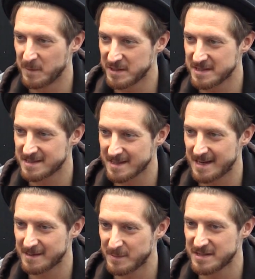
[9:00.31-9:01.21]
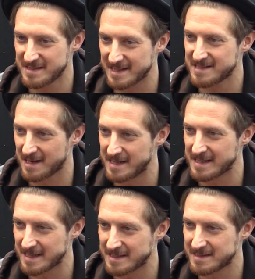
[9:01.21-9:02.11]
which is an
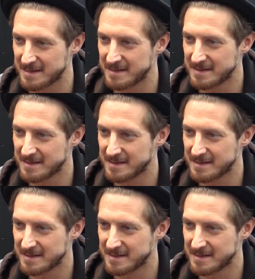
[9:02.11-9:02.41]
exciting thing to do.